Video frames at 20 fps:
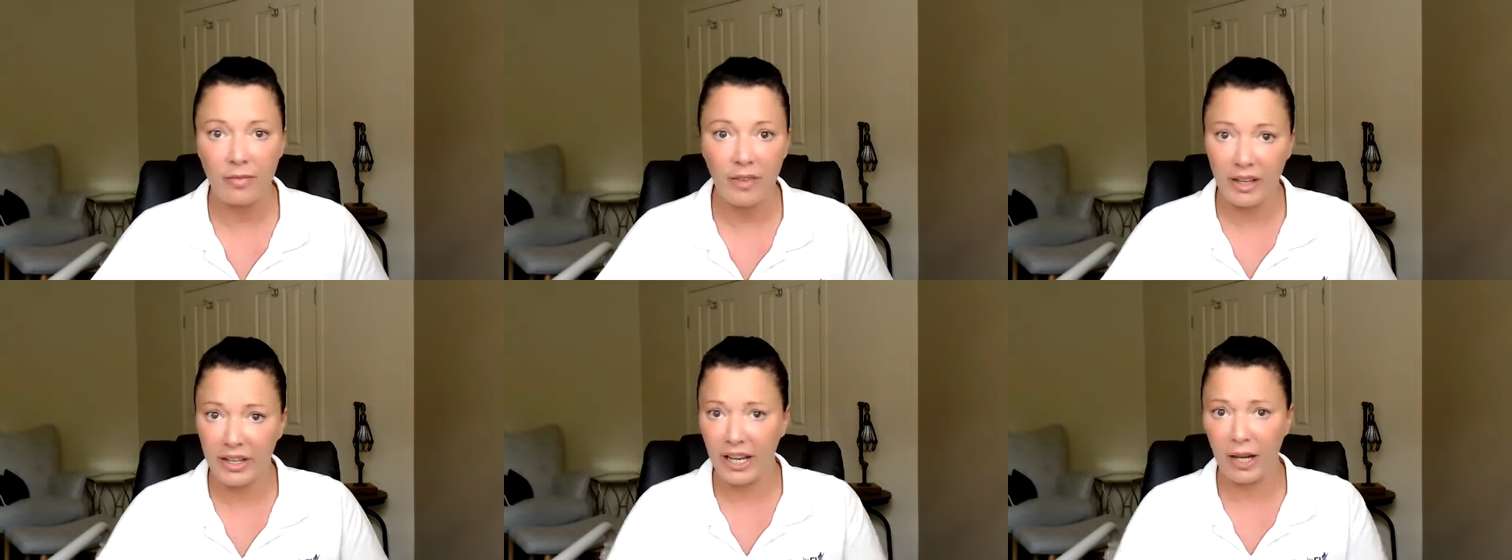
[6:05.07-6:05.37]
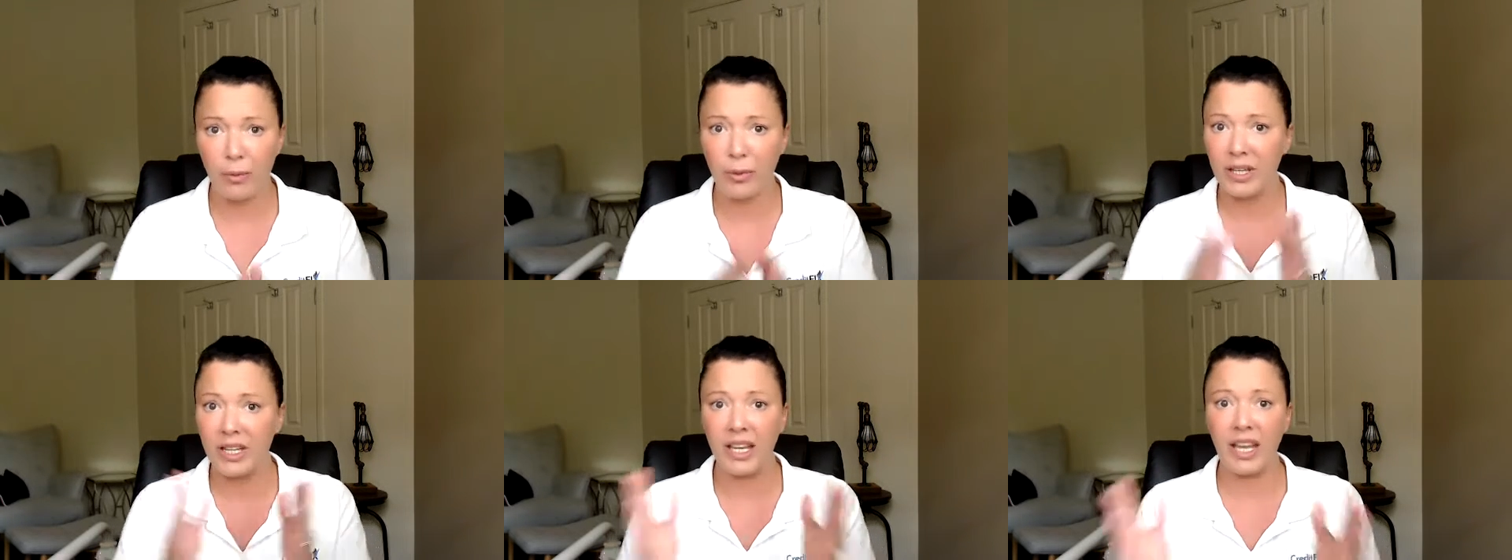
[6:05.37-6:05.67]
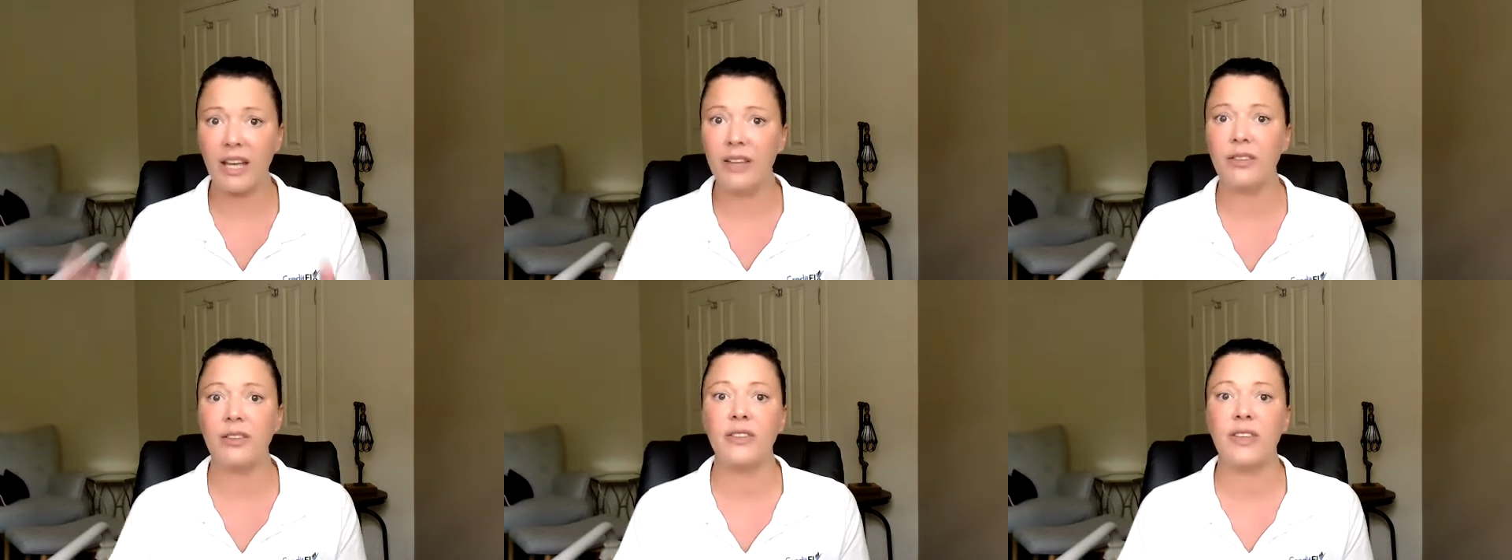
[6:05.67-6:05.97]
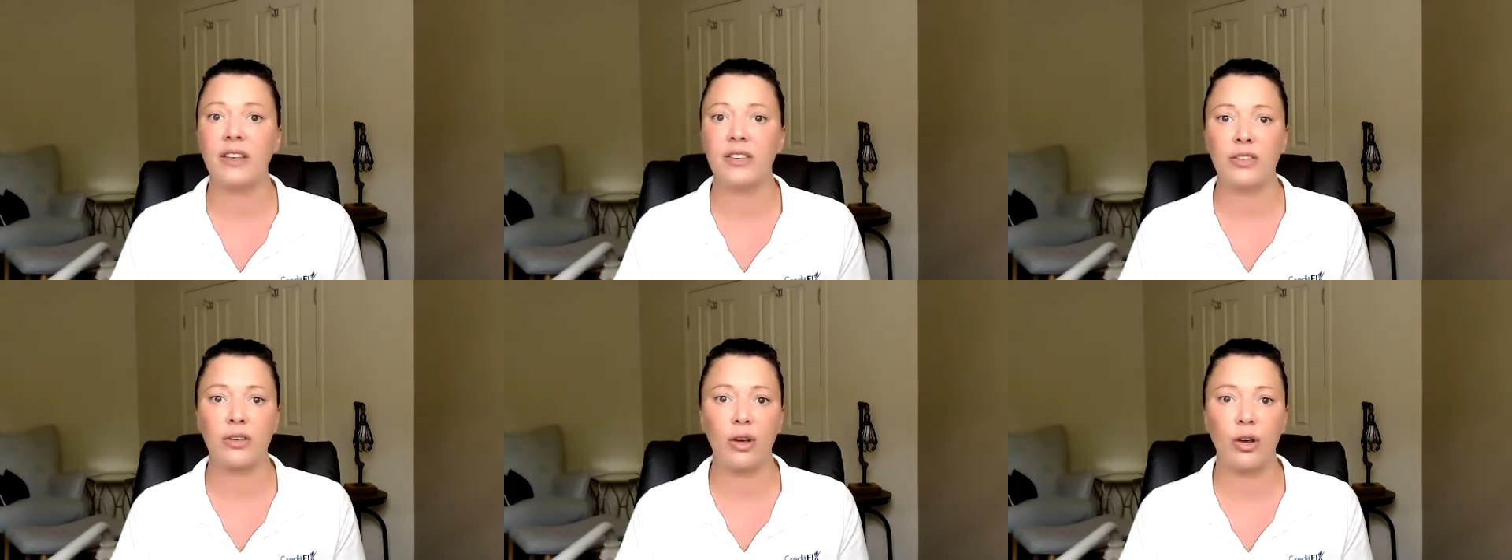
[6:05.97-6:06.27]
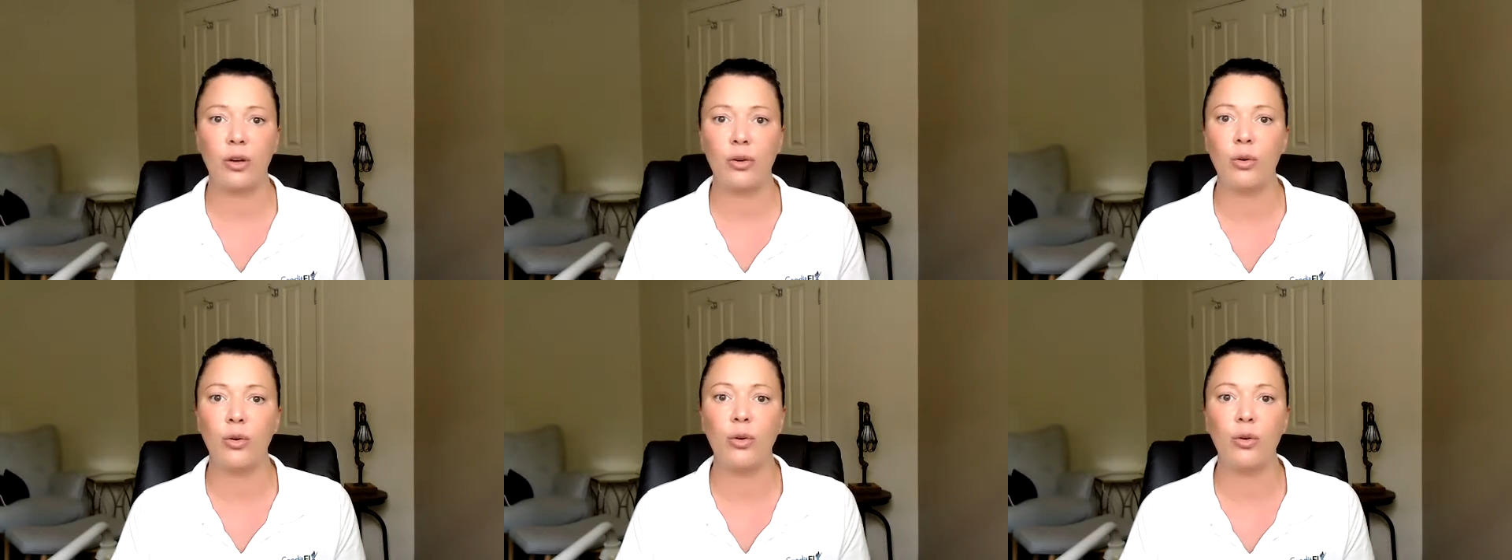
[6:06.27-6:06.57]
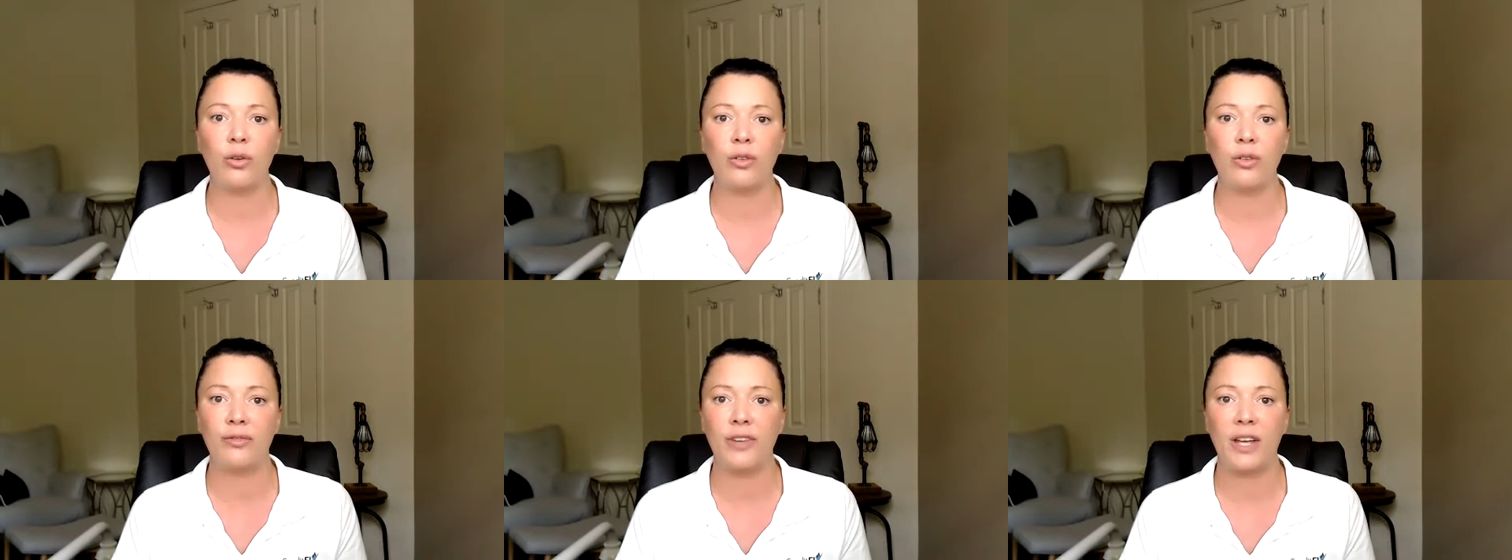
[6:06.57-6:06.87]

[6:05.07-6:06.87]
Now, we get that there's a cohort of